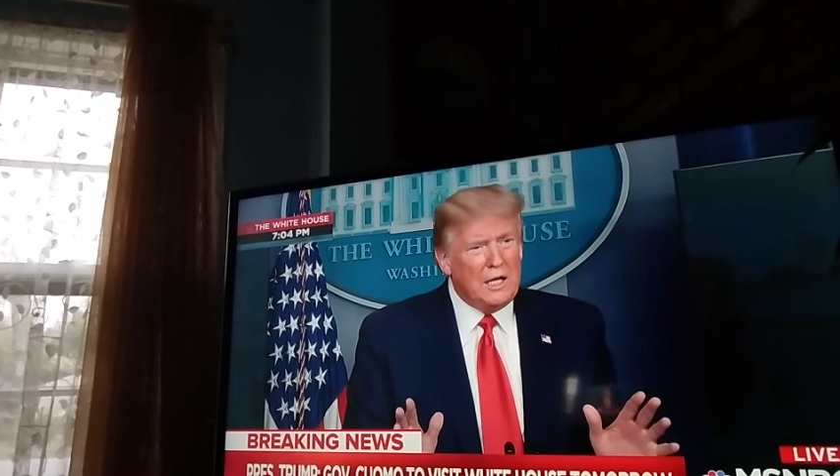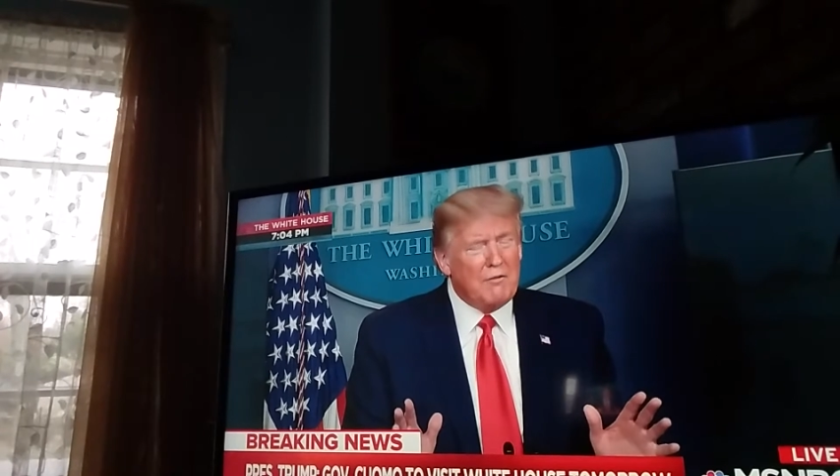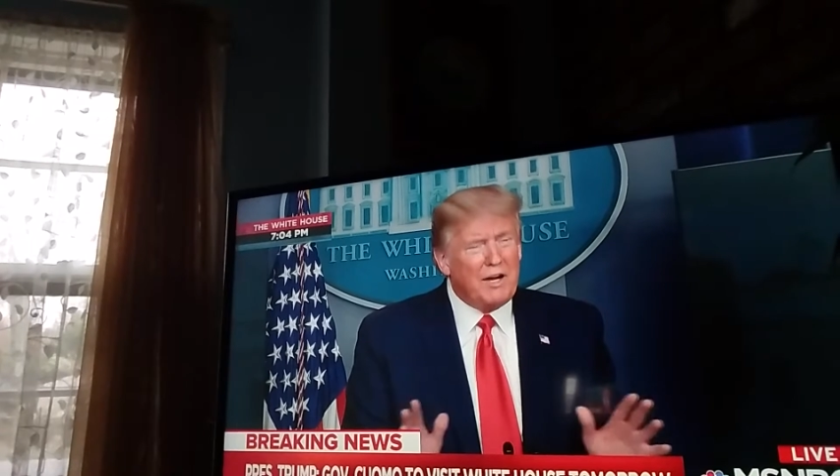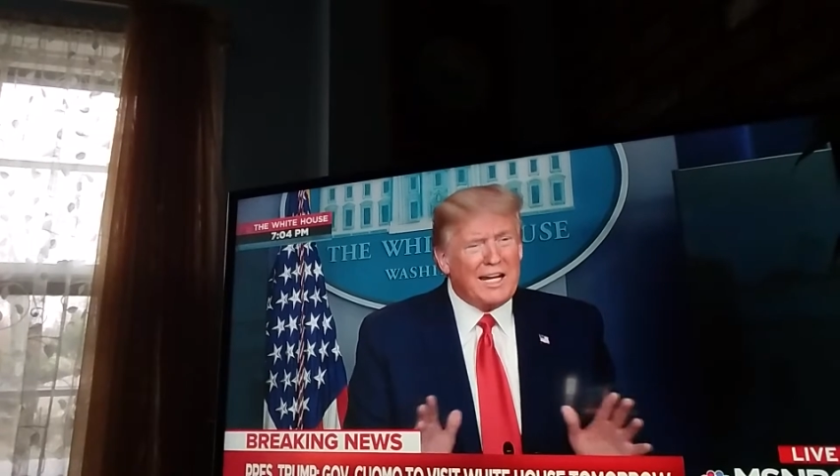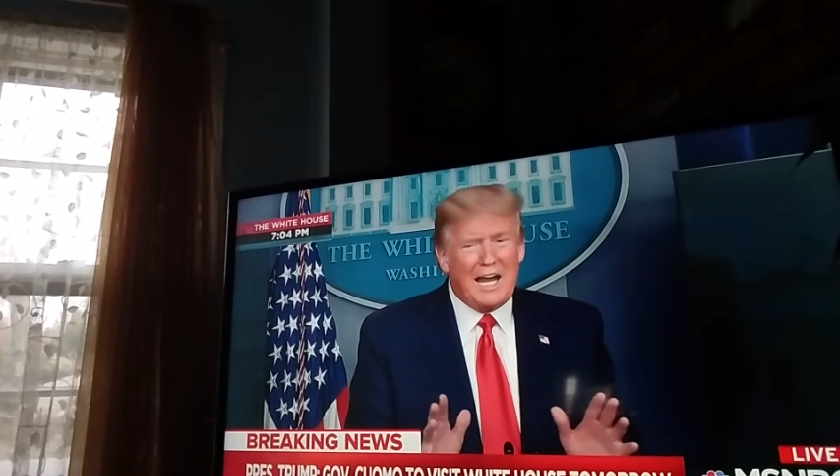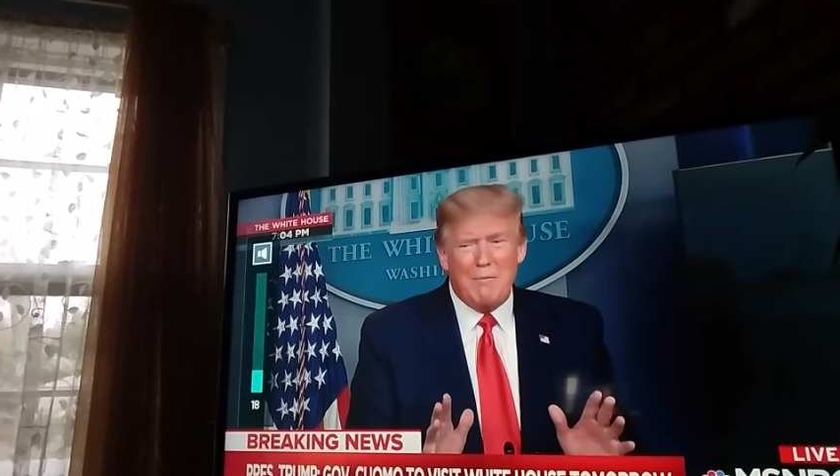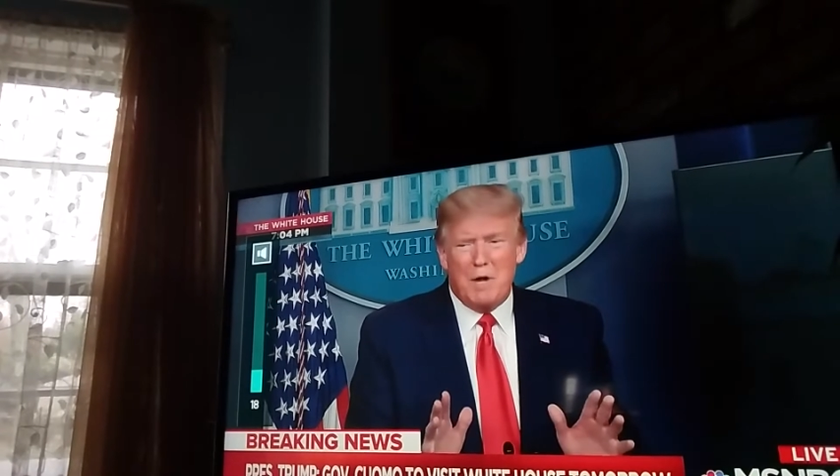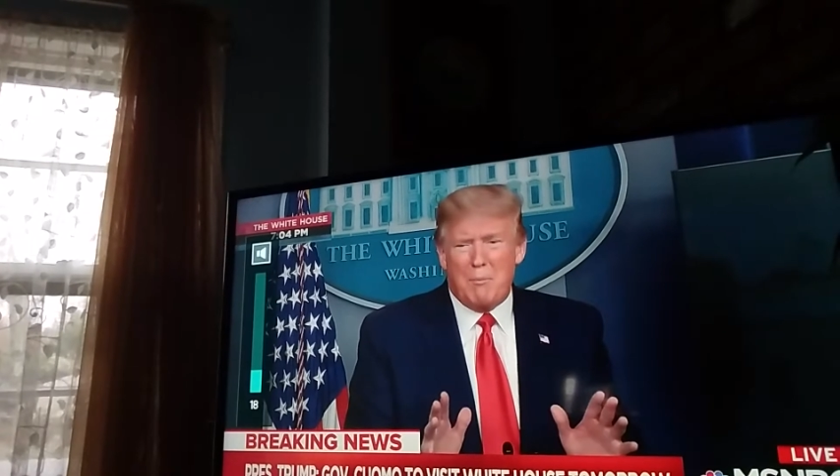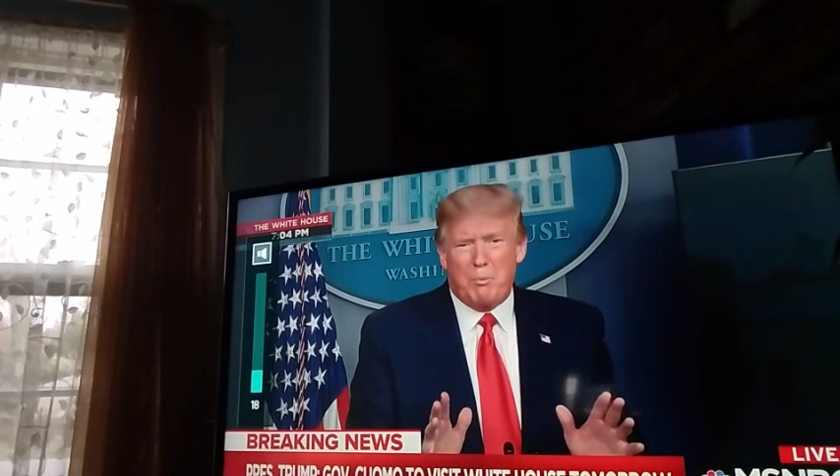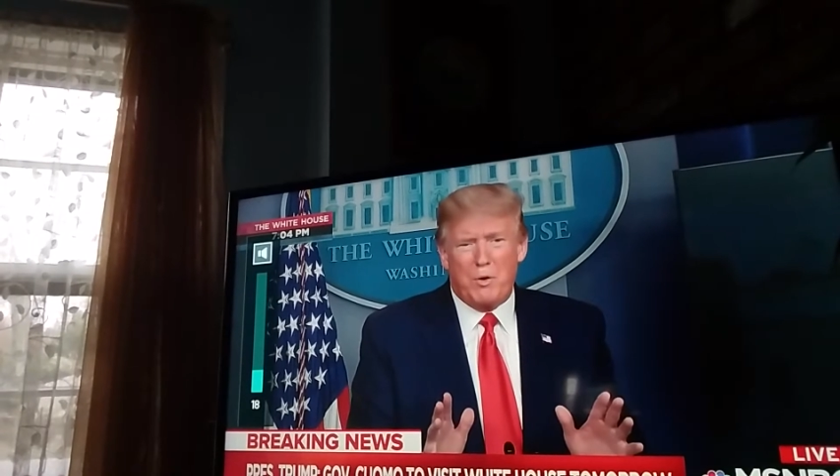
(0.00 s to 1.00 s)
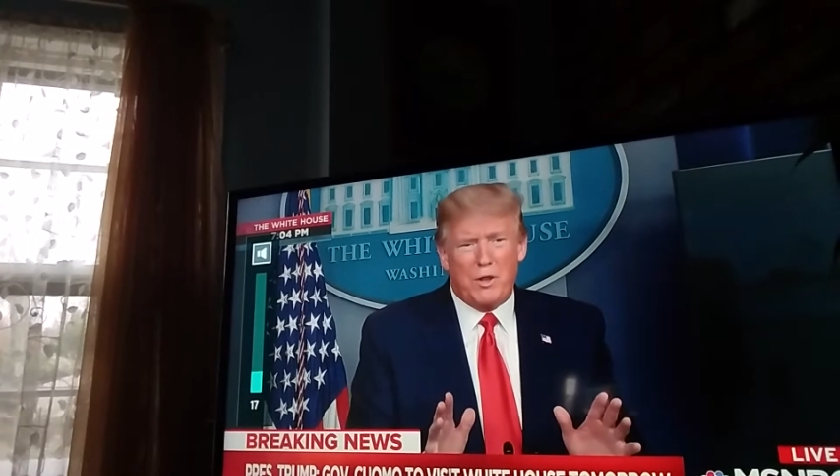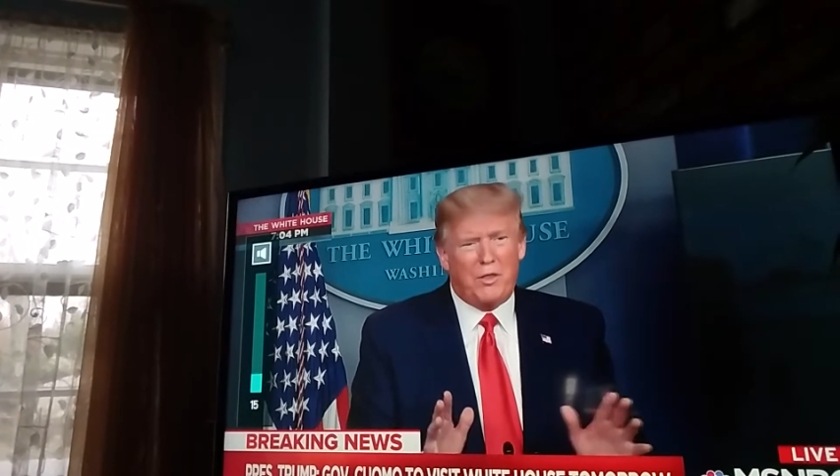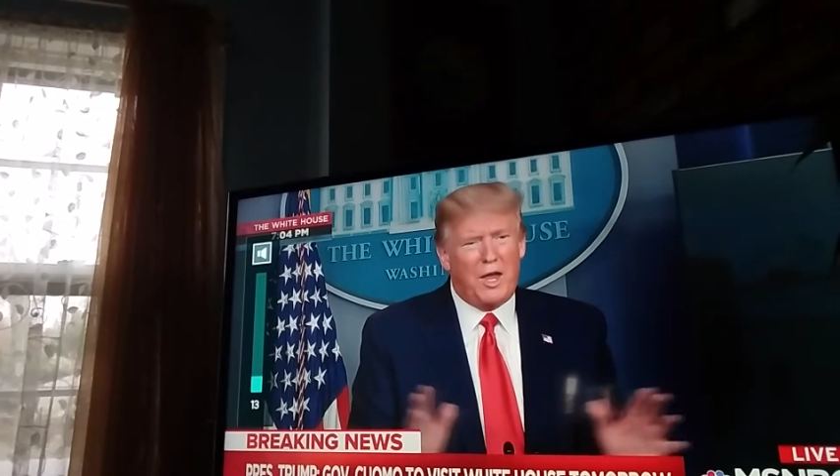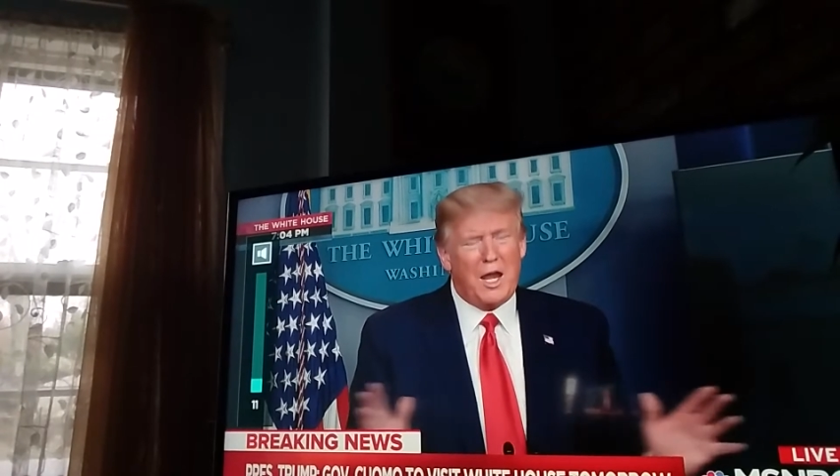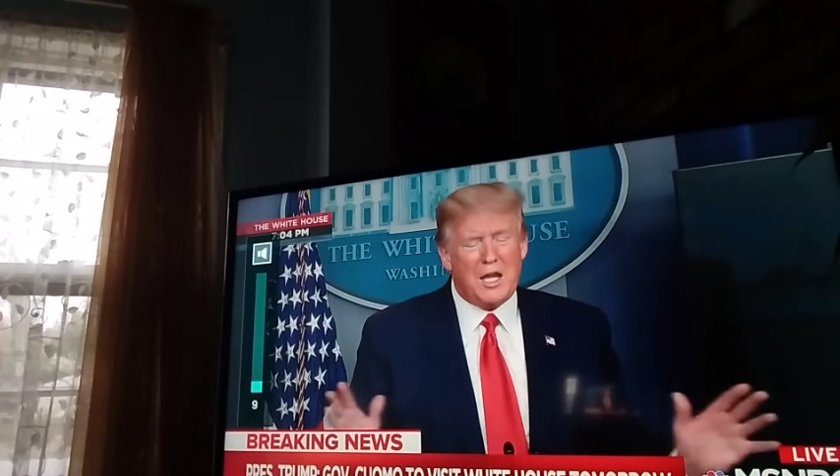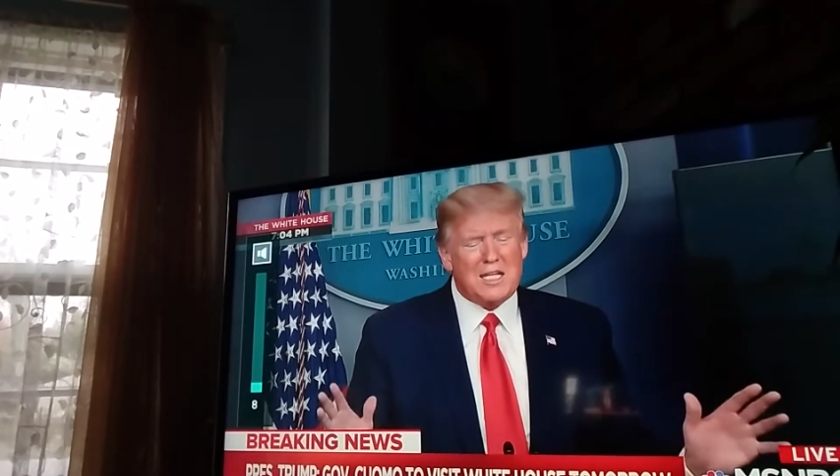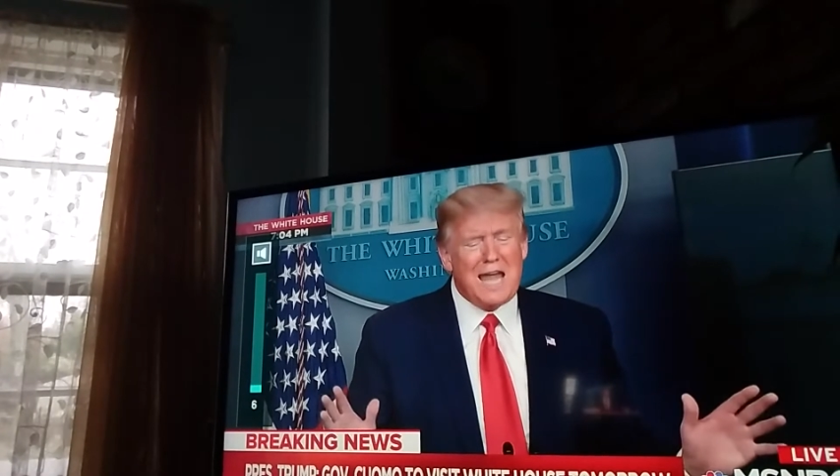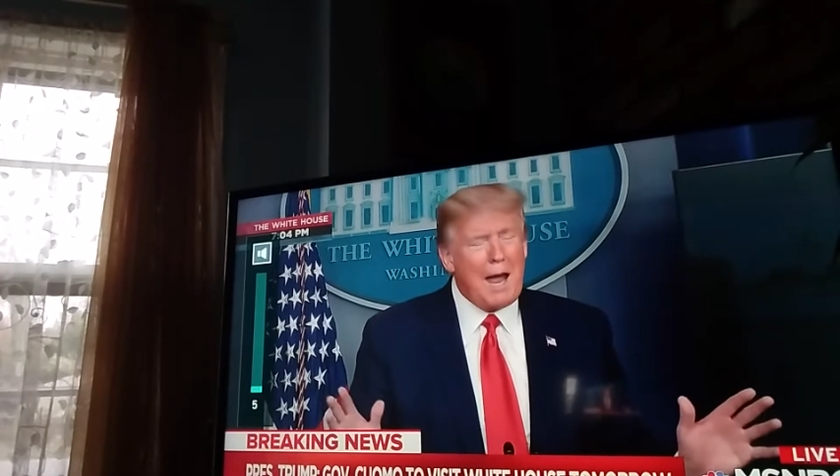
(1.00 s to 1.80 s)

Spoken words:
if I came up with a...